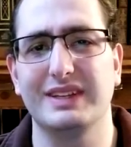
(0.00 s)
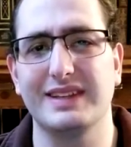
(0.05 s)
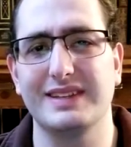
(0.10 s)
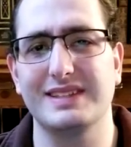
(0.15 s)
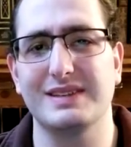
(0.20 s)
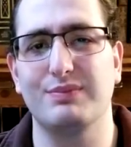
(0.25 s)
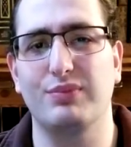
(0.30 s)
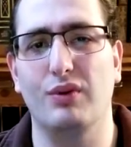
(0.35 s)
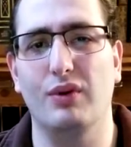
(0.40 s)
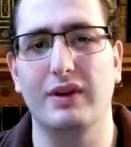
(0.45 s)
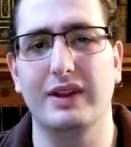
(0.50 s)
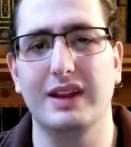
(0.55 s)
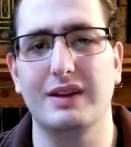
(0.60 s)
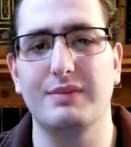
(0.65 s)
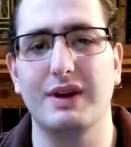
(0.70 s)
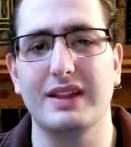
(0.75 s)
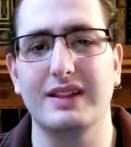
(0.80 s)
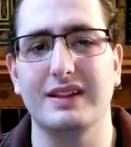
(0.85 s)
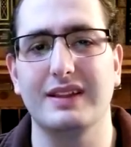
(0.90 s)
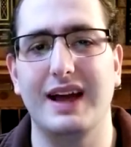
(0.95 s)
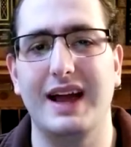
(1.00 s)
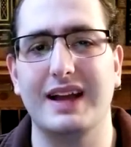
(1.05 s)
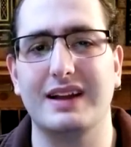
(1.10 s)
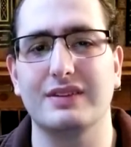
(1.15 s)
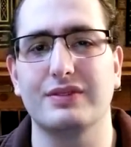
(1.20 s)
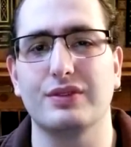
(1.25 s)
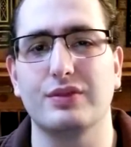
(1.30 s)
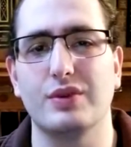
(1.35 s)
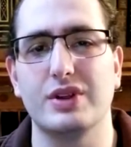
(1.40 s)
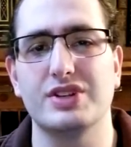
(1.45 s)
disappointed by the lack
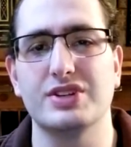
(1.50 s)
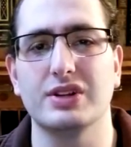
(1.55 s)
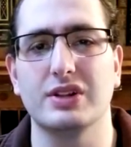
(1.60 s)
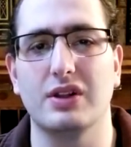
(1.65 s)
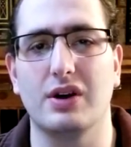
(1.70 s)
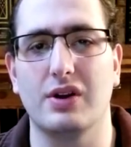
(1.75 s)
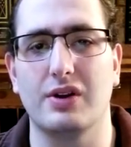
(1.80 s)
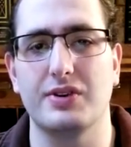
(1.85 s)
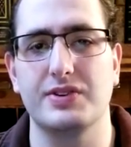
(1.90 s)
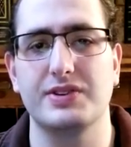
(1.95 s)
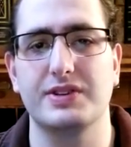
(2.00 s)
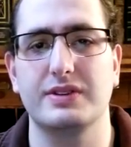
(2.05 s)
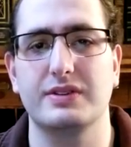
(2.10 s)
of original art.